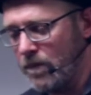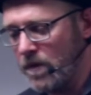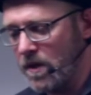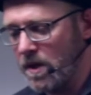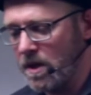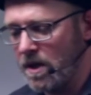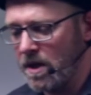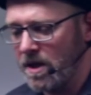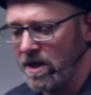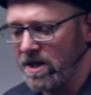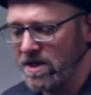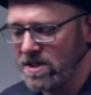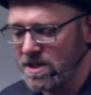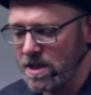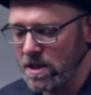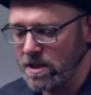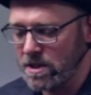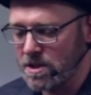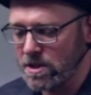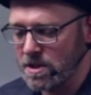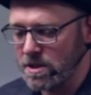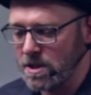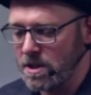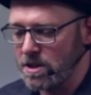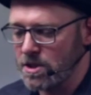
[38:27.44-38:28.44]
You know,
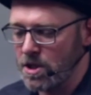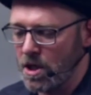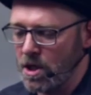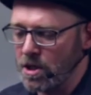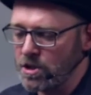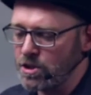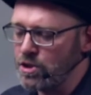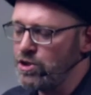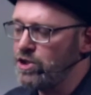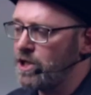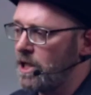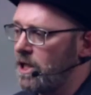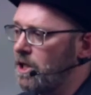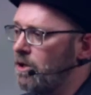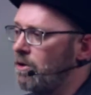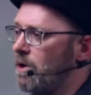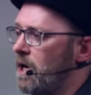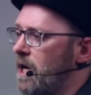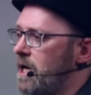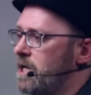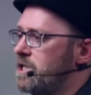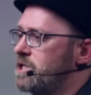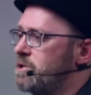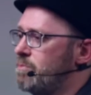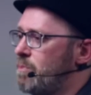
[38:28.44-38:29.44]
it's hard to
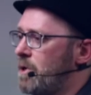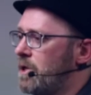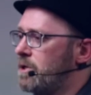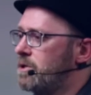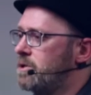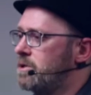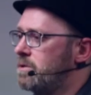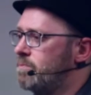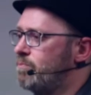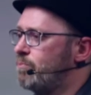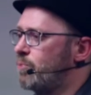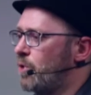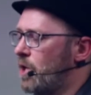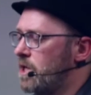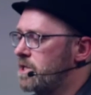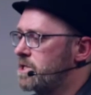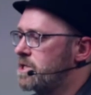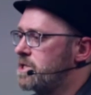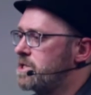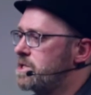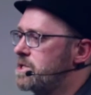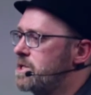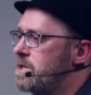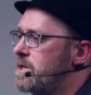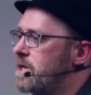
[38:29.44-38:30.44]
generalize about
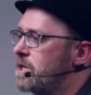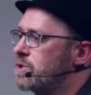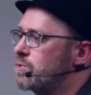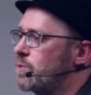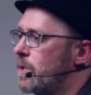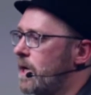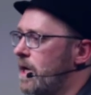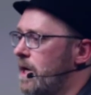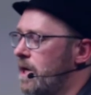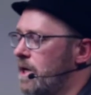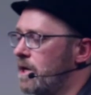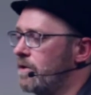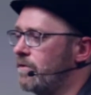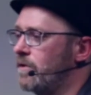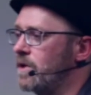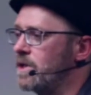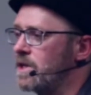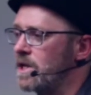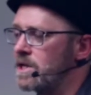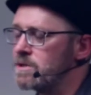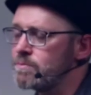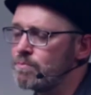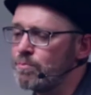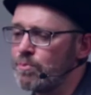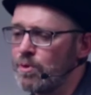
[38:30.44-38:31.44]
prices in that way, and I think
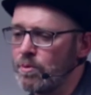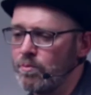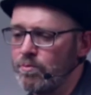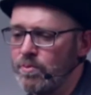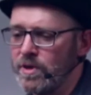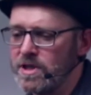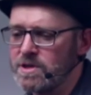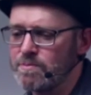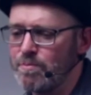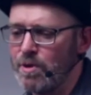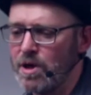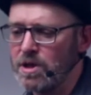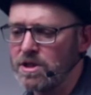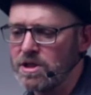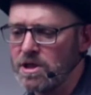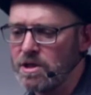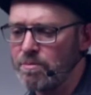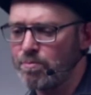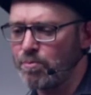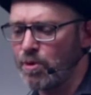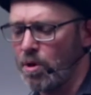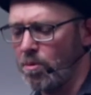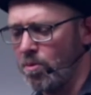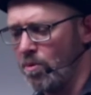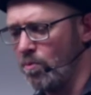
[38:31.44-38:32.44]
that's part of the
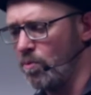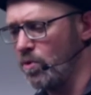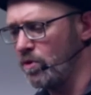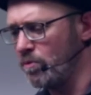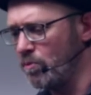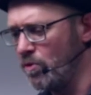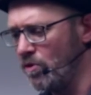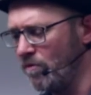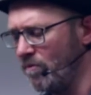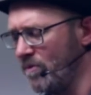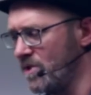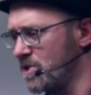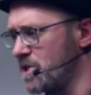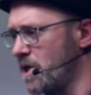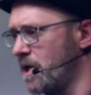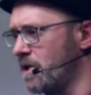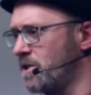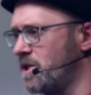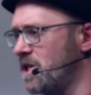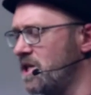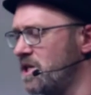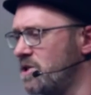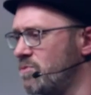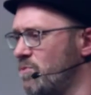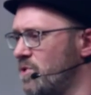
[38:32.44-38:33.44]
problem with movements like
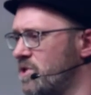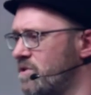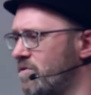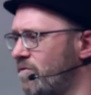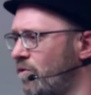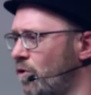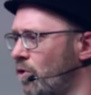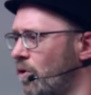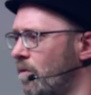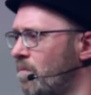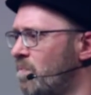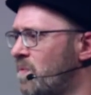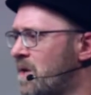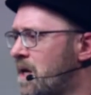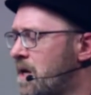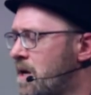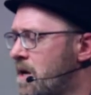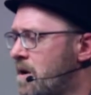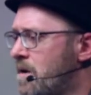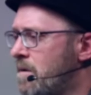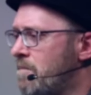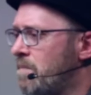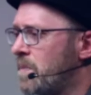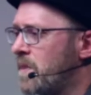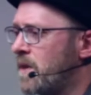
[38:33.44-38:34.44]
Data Must Fall.
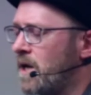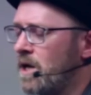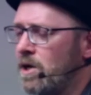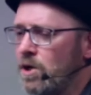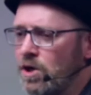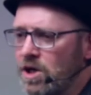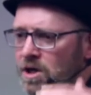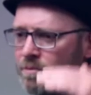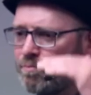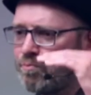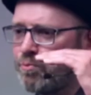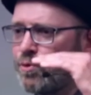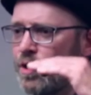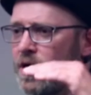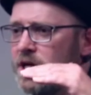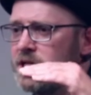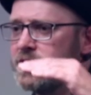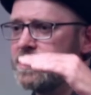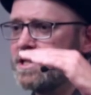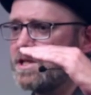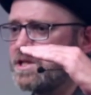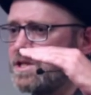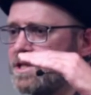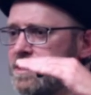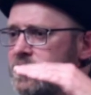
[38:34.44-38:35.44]
They look at
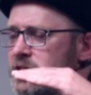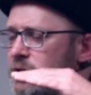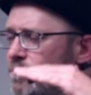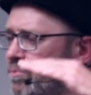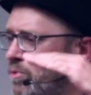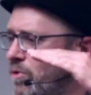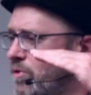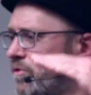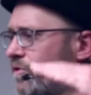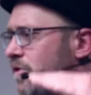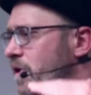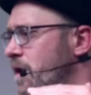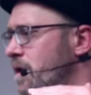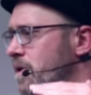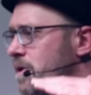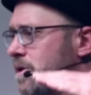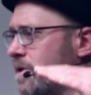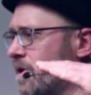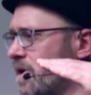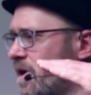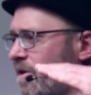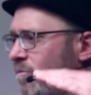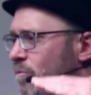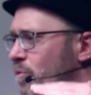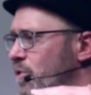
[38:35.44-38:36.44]
prices as a simple thing that the
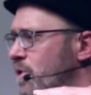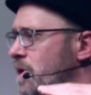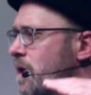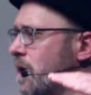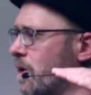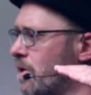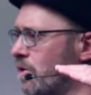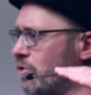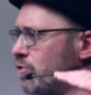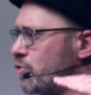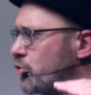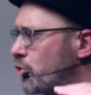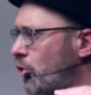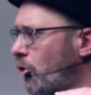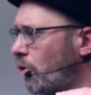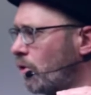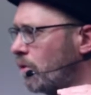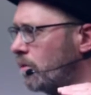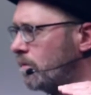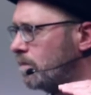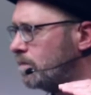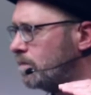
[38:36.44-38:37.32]
government can control,